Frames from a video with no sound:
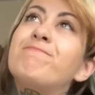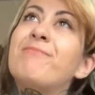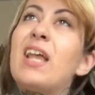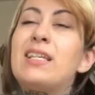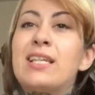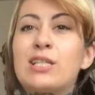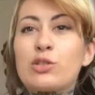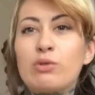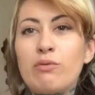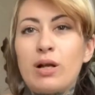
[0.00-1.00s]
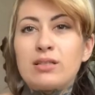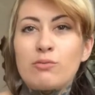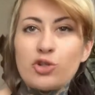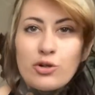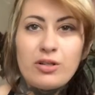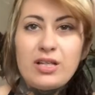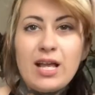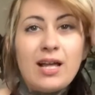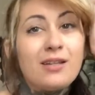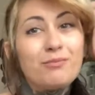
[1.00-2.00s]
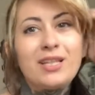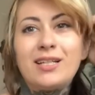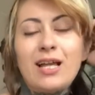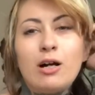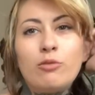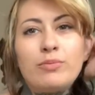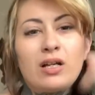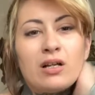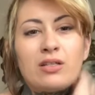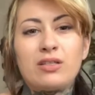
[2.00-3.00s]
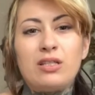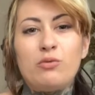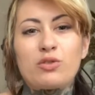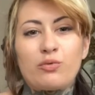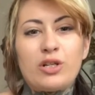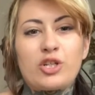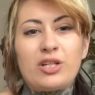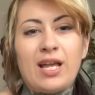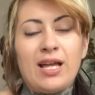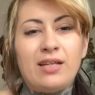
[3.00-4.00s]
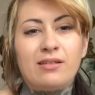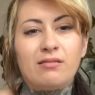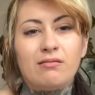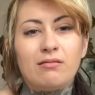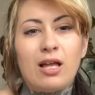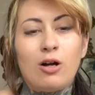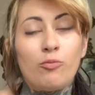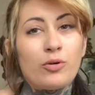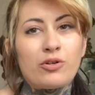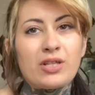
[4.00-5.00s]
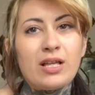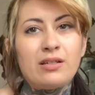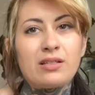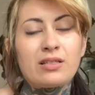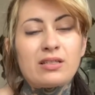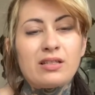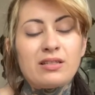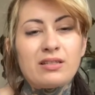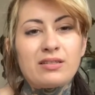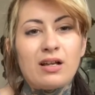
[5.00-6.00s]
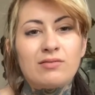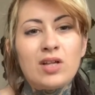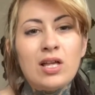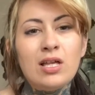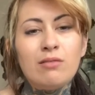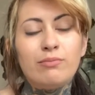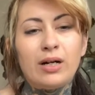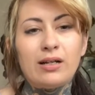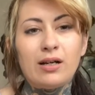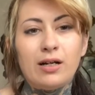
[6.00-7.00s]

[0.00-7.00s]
as history writes, I'm sure he had plenty of help because he was rich and had helpers and assistants and stuff, but